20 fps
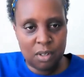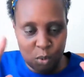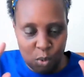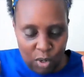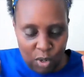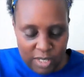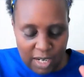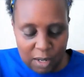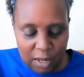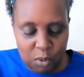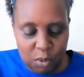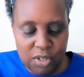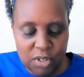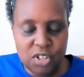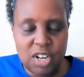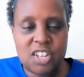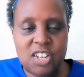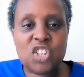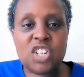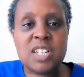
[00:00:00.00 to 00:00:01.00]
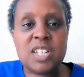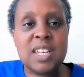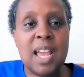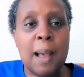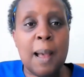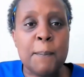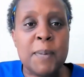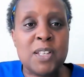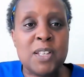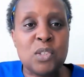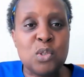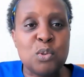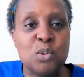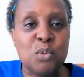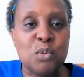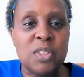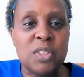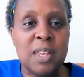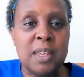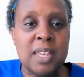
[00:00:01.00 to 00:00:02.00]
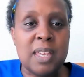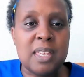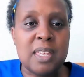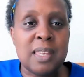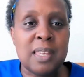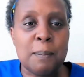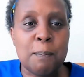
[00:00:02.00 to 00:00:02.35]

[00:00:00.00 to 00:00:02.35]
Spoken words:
quote-unquote tragedy happens to the